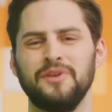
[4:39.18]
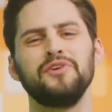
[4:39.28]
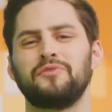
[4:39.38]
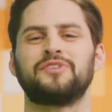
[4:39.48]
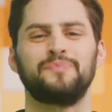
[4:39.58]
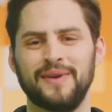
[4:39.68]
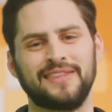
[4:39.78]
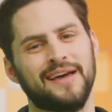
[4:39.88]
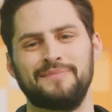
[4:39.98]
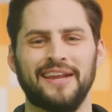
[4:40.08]
But you don't speak
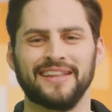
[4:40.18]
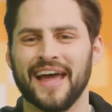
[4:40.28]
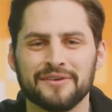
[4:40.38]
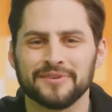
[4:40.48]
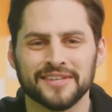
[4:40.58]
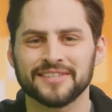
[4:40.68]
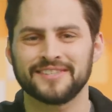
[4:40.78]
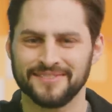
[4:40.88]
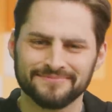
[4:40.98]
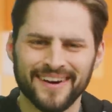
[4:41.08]
that many languages,
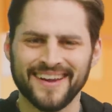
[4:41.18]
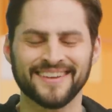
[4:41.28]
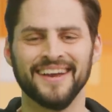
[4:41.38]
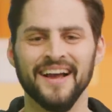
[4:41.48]
oh. right?